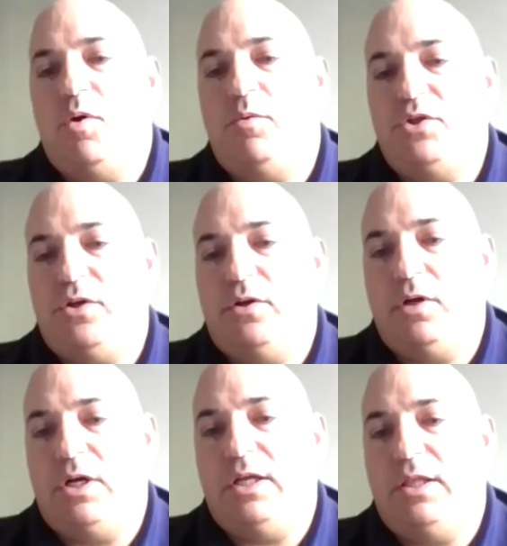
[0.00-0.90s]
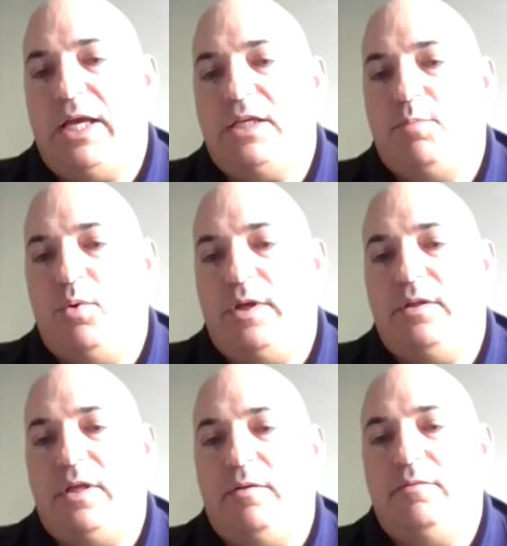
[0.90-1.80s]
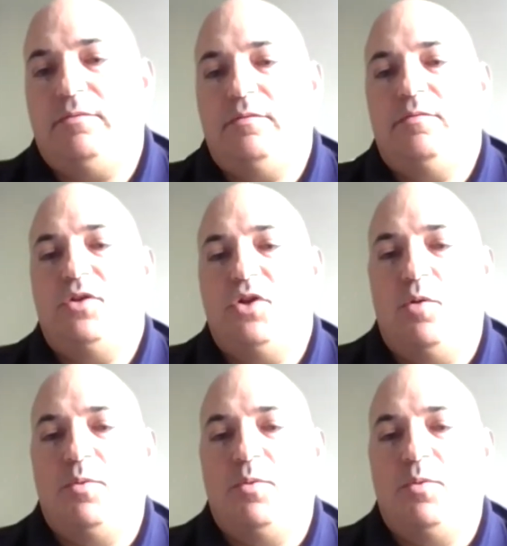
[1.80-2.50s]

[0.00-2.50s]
what was your last point that you